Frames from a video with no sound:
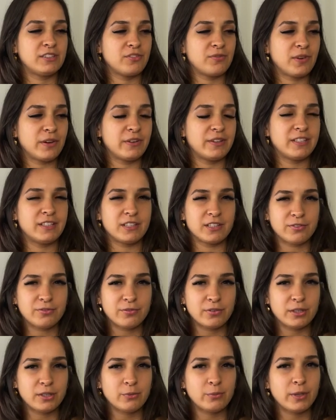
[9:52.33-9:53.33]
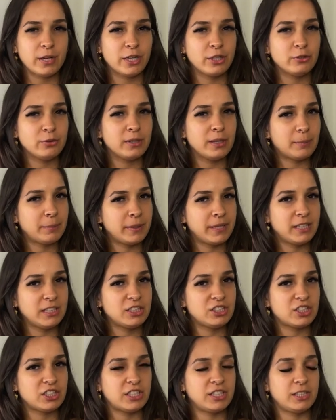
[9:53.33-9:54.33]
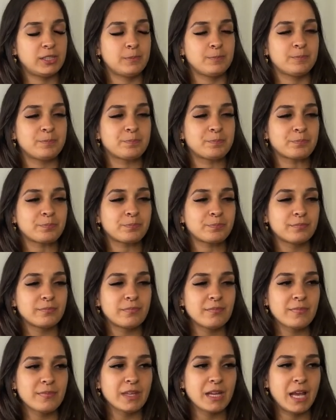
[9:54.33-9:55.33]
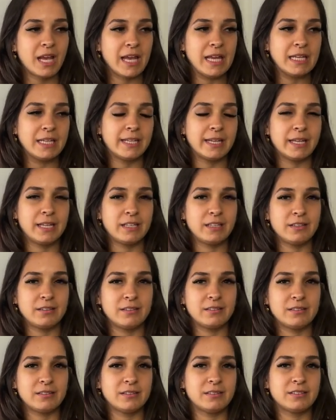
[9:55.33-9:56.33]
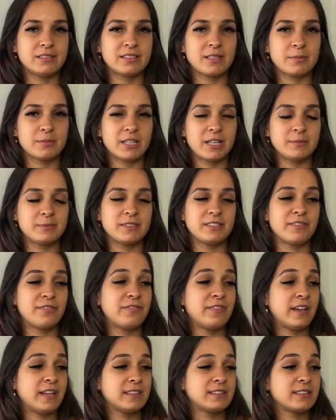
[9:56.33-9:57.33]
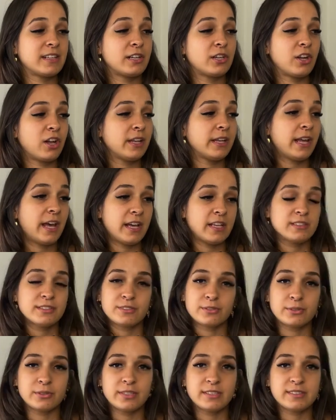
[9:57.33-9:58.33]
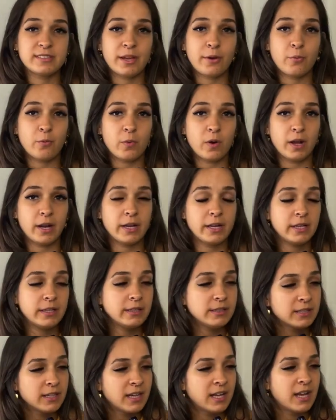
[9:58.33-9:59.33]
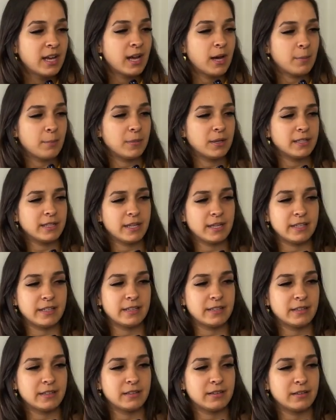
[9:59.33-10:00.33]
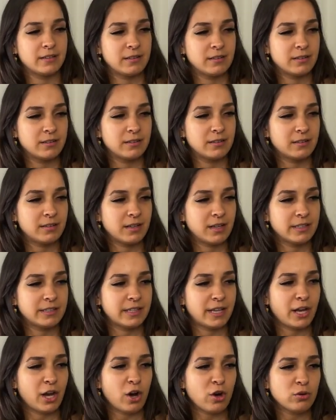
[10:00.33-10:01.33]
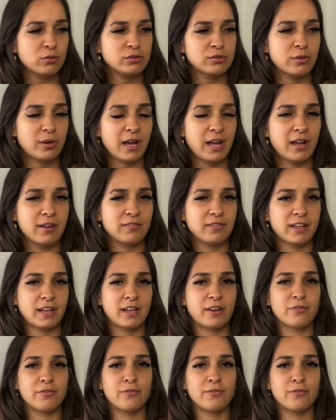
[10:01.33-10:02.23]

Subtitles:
it's very different when I do the pinching. And then sometimes the fans are not as good as I wanted, but then they also have like a